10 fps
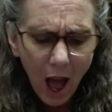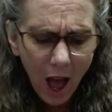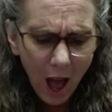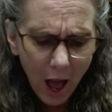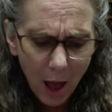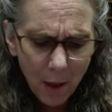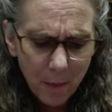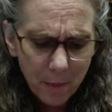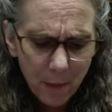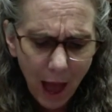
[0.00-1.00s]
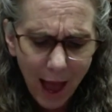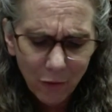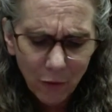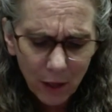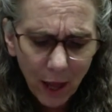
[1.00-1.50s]
I
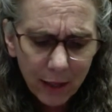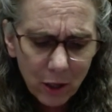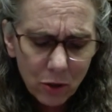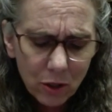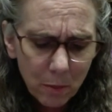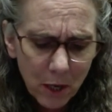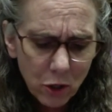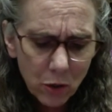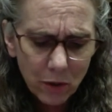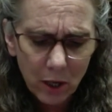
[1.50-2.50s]
feel like there's some issues